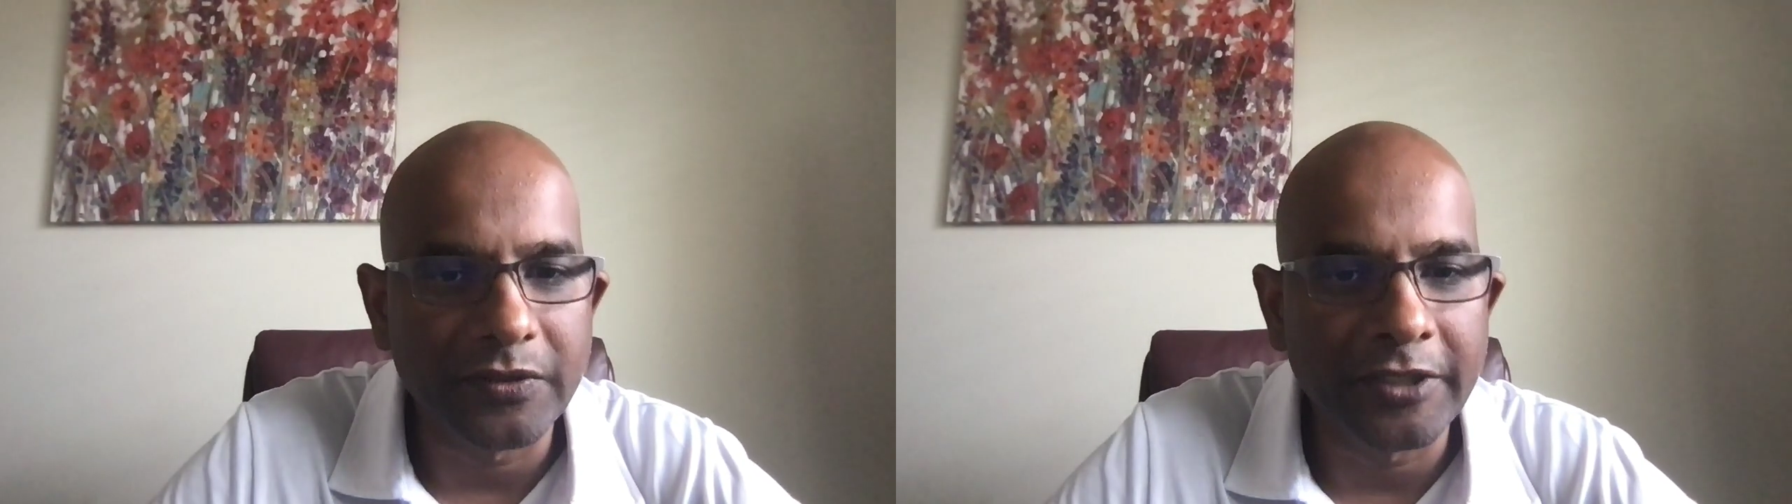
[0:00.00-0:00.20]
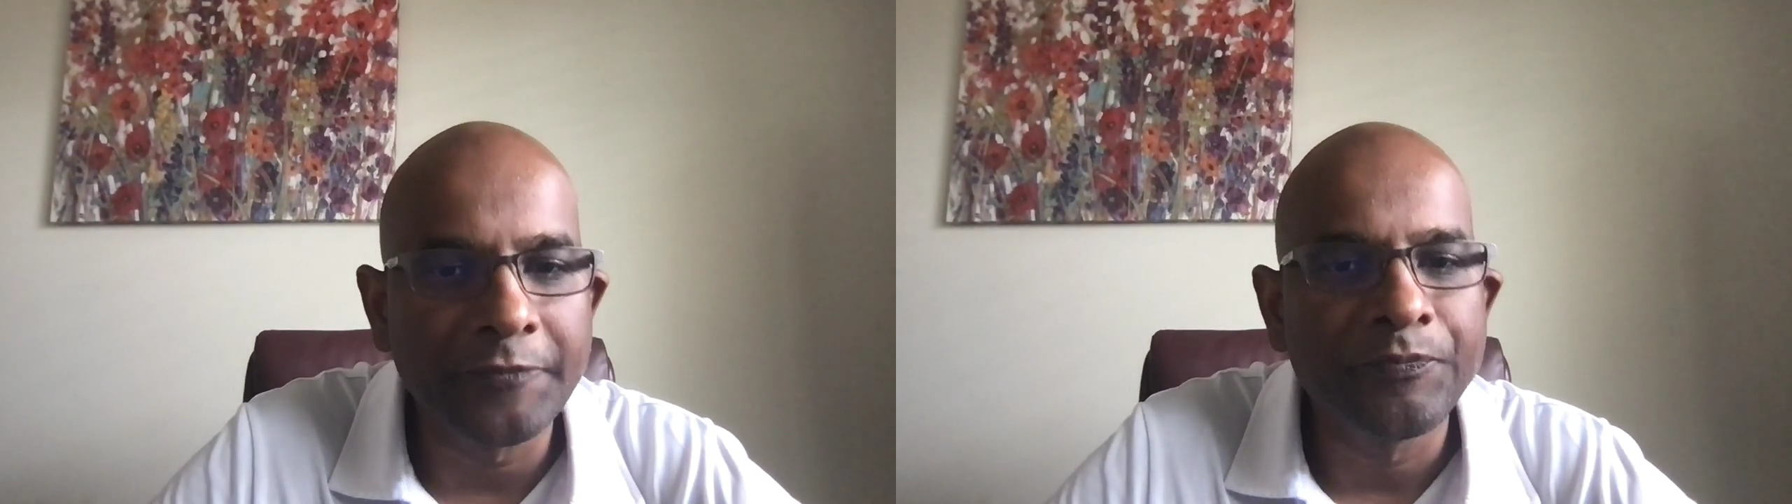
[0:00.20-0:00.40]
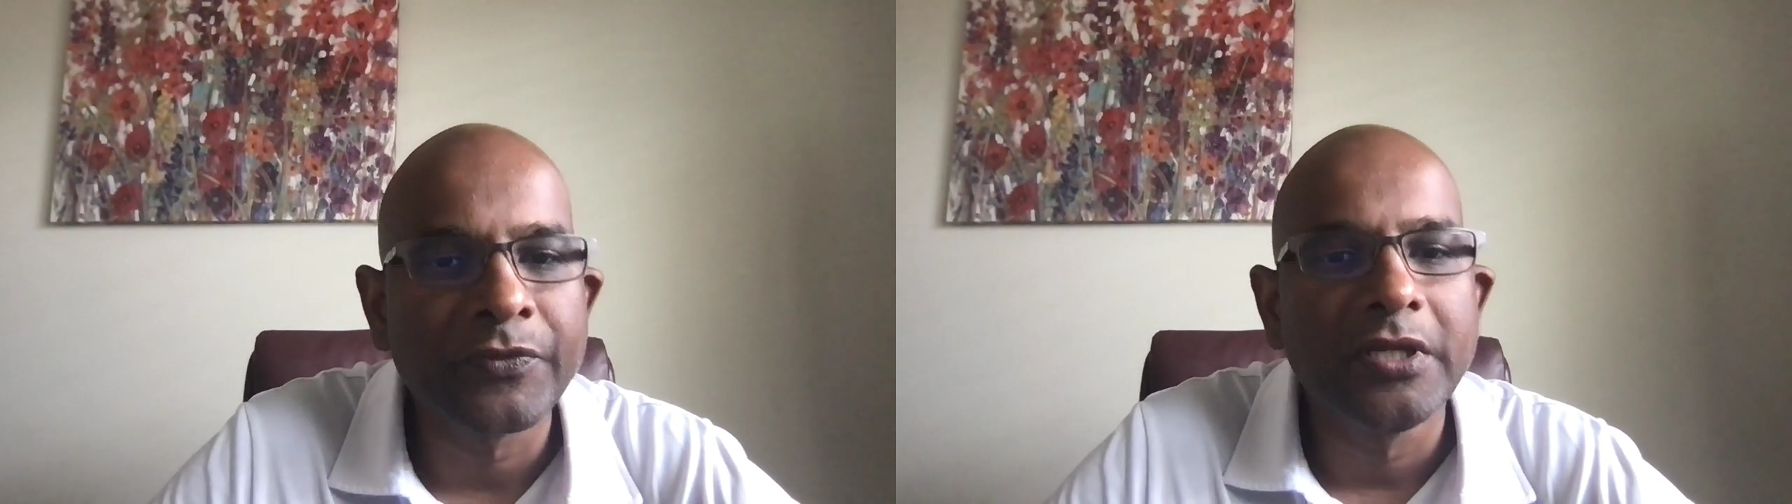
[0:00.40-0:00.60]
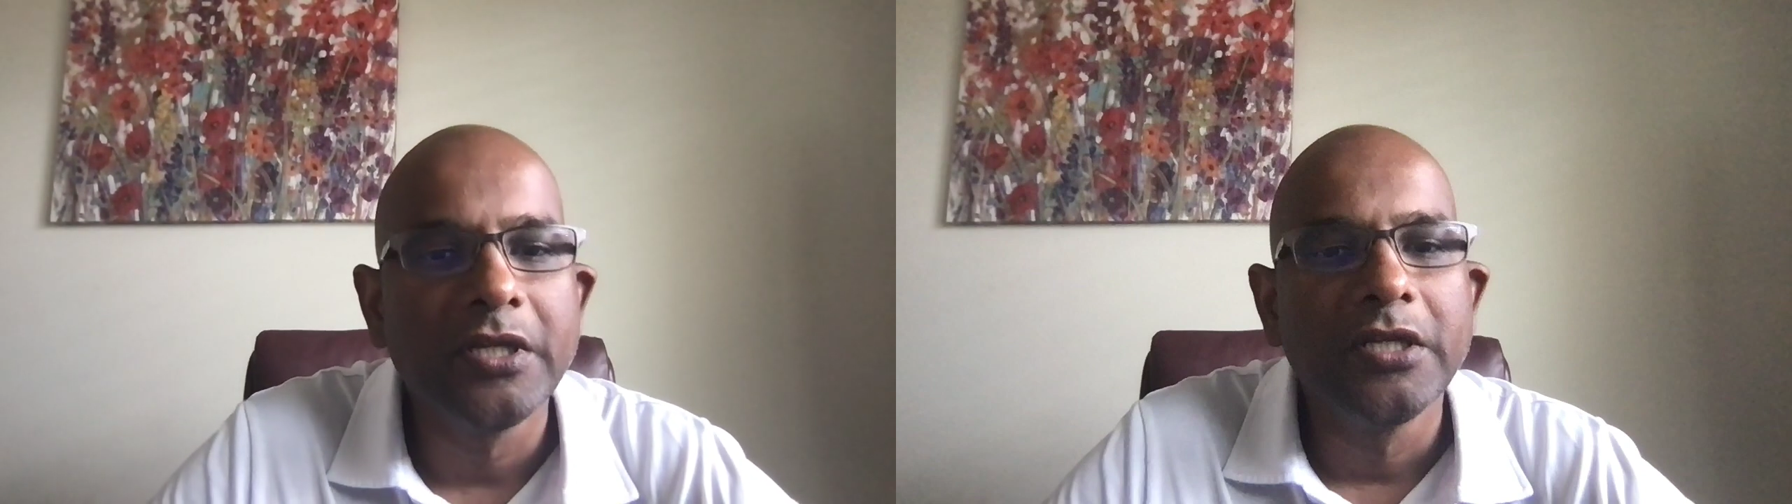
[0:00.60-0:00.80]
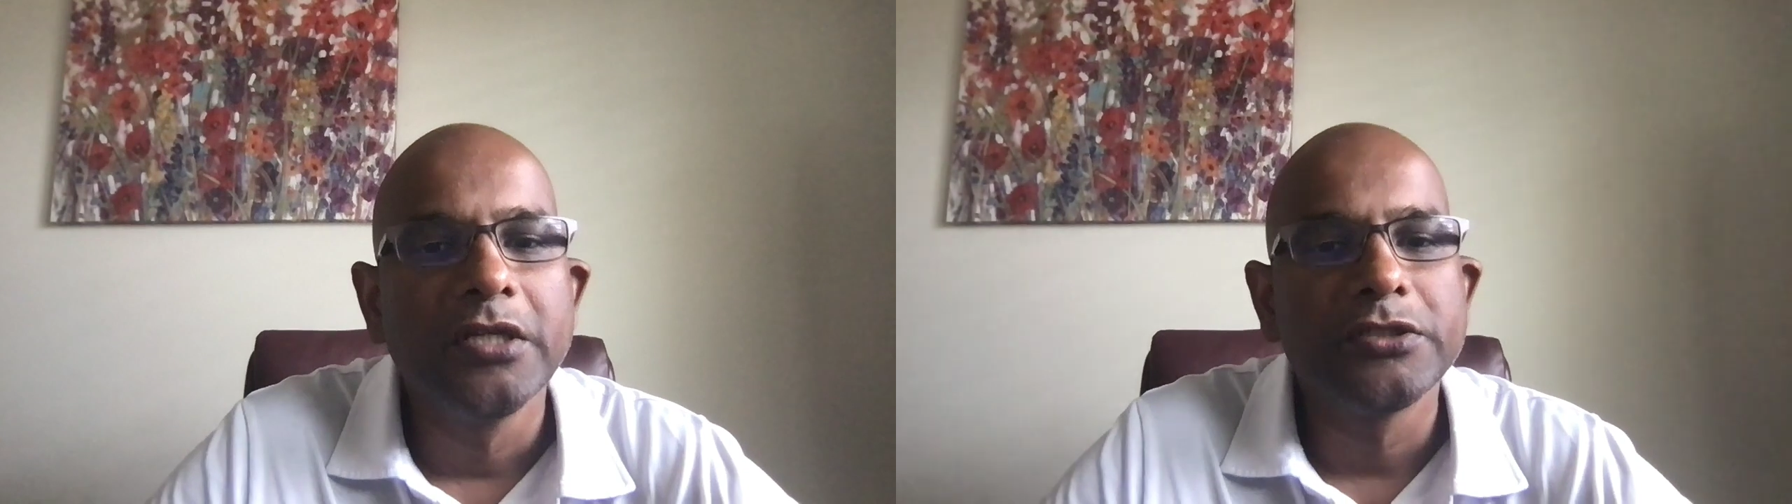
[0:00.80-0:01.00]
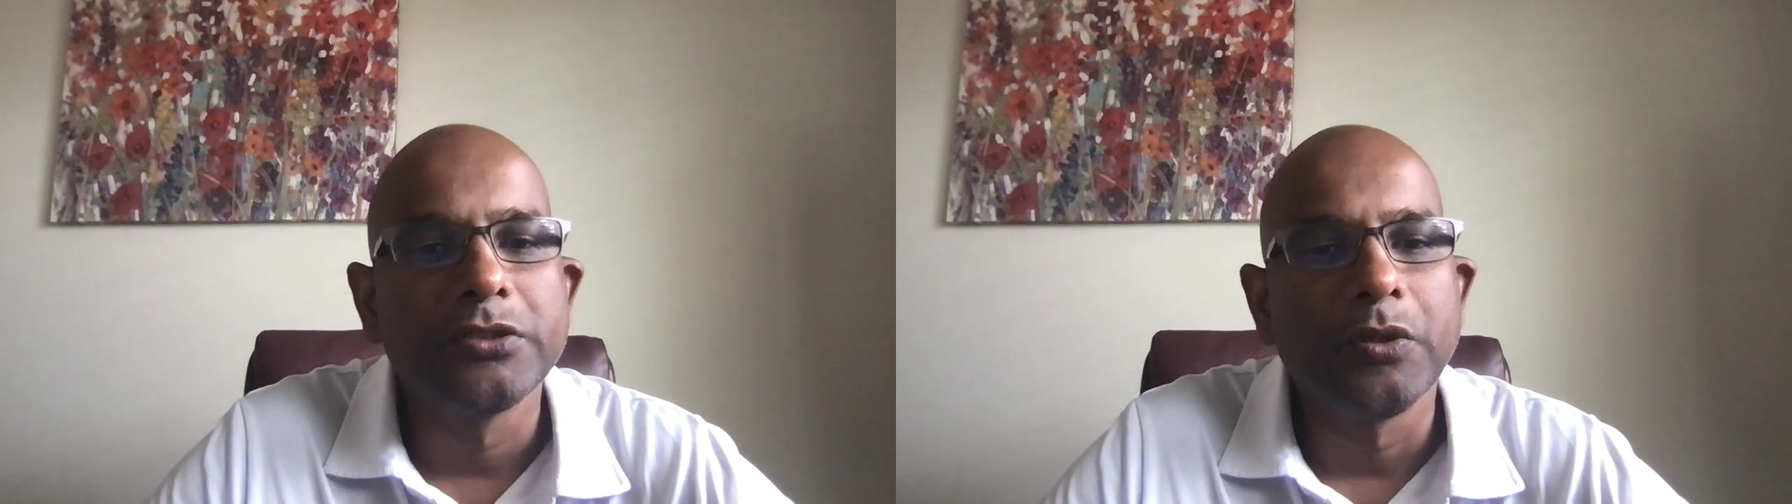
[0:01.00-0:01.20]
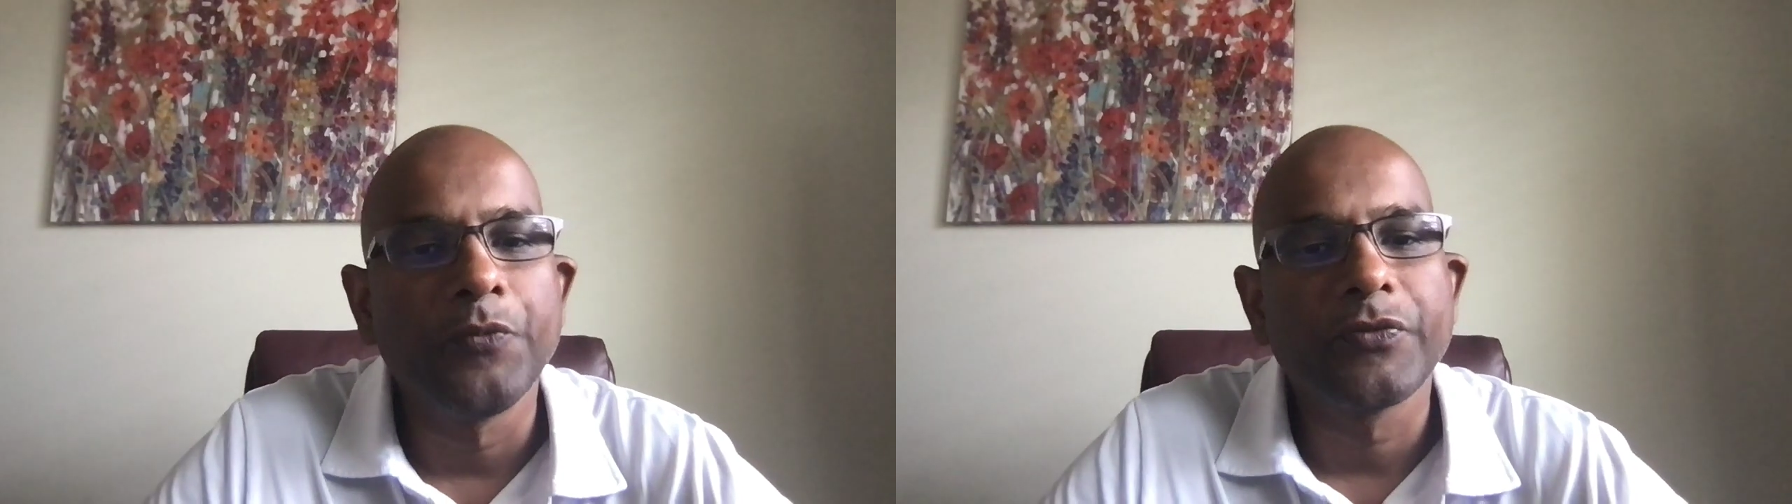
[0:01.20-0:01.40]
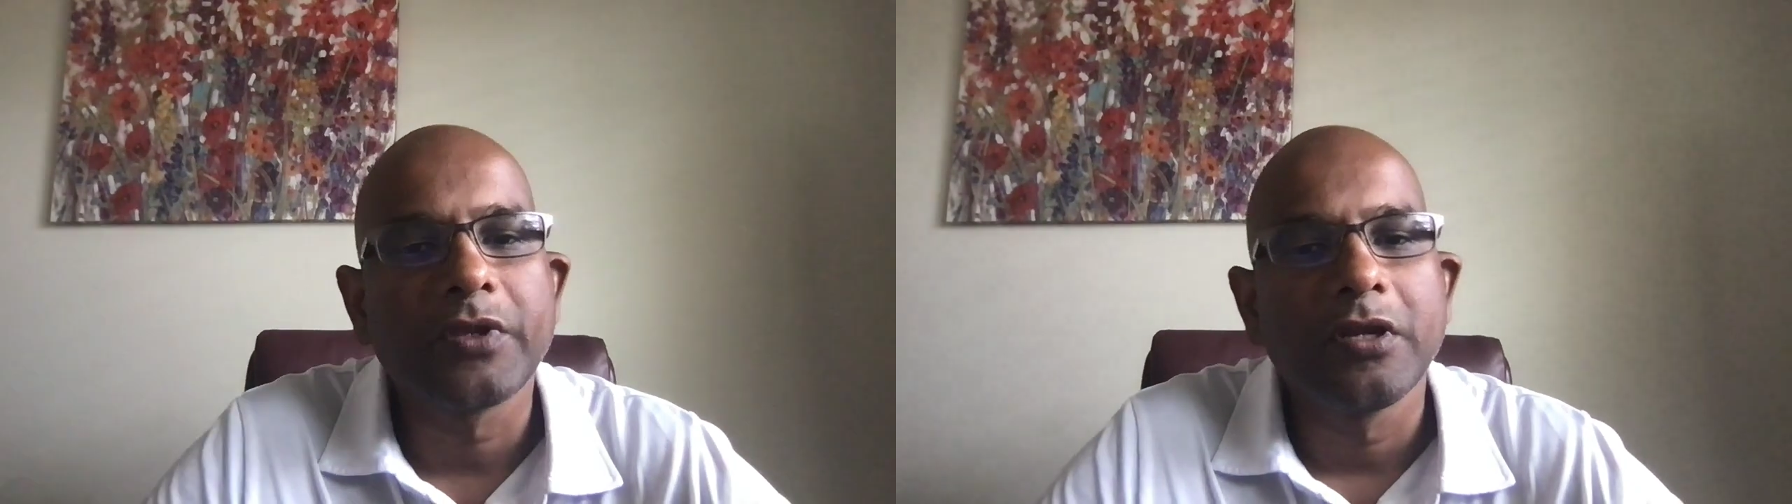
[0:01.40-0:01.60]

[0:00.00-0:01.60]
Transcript: Okay, so